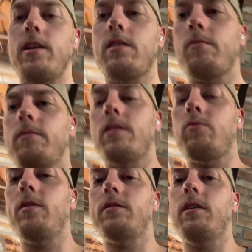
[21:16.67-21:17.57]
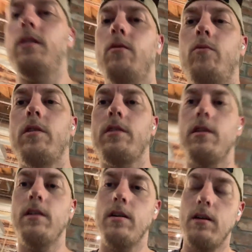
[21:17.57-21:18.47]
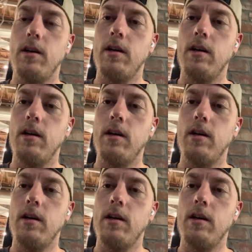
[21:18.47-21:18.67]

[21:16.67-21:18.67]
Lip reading: That's what one of the